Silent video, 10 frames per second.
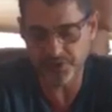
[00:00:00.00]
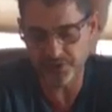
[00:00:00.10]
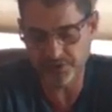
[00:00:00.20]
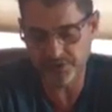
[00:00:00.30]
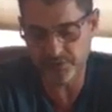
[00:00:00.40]
with a
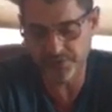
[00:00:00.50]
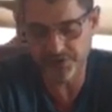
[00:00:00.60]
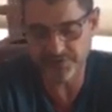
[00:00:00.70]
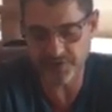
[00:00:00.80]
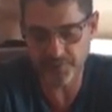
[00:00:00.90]
little bit
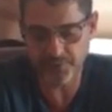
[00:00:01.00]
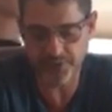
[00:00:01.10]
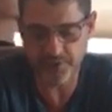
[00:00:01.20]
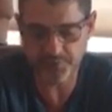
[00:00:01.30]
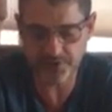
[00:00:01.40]
of tape
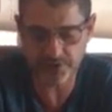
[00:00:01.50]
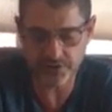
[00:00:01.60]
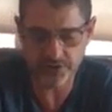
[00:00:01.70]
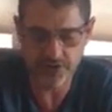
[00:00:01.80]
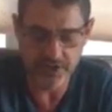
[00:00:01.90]
right up here,